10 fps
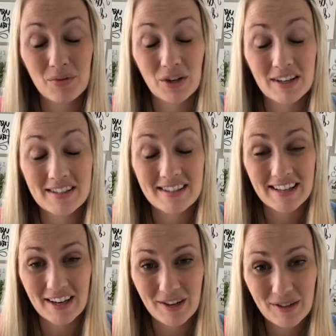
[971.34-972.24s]
Brooke
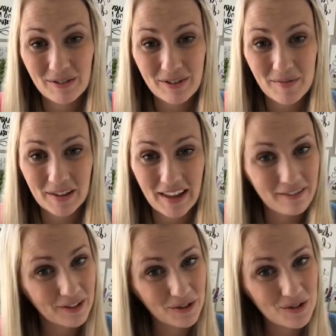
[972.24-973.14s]
Castillo from the
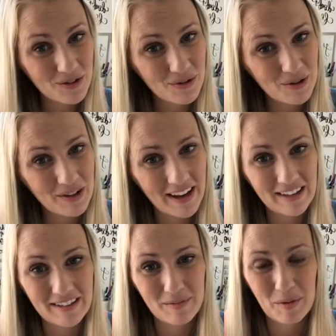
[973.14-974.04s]
Life Coach School.
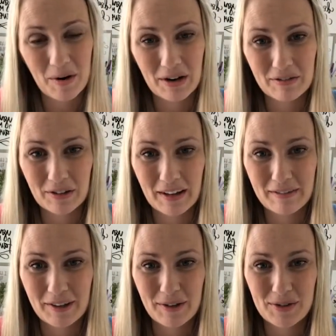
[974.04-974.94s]
I am a part of her
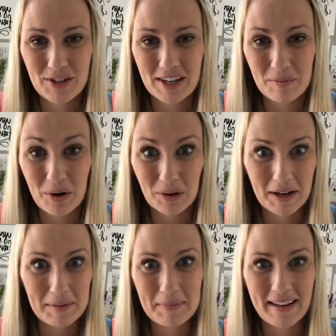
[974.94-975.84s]
life coaching
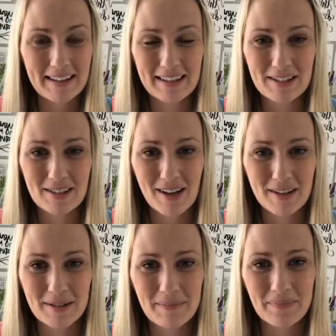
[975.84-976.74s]
program. I think she's
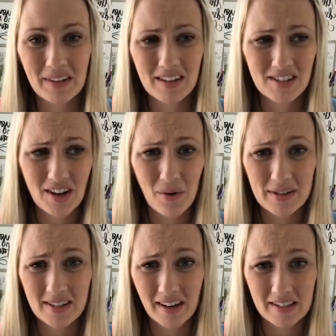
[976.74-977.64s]
awesome. And she
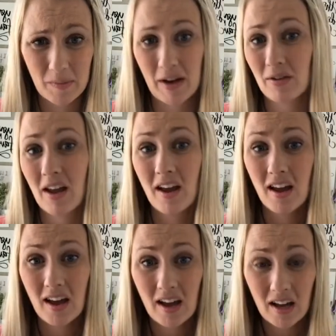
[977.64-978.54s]
always talks about
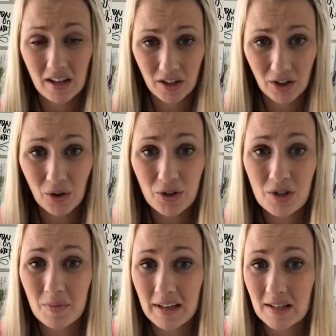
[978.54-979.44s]
your goal
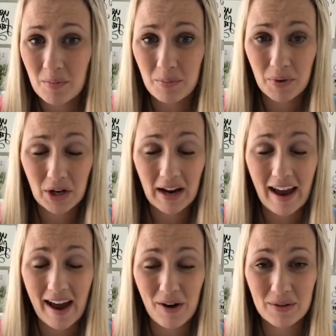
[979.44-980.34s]
should be to put
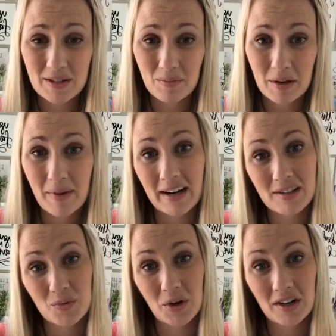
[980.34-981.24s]
out B-
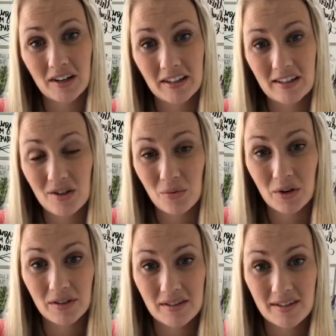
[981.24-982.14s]
work into the
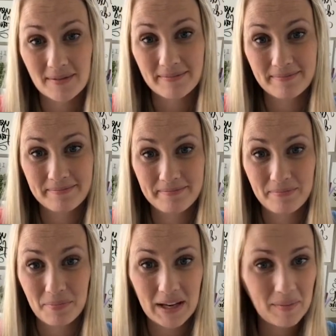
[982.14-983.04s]
world.
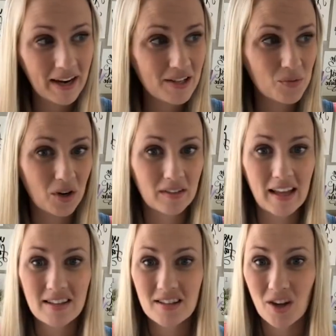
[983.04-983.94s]
B- work.
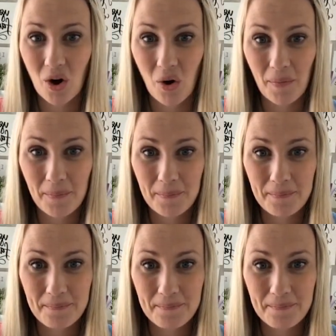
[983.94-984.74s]
That's the goal.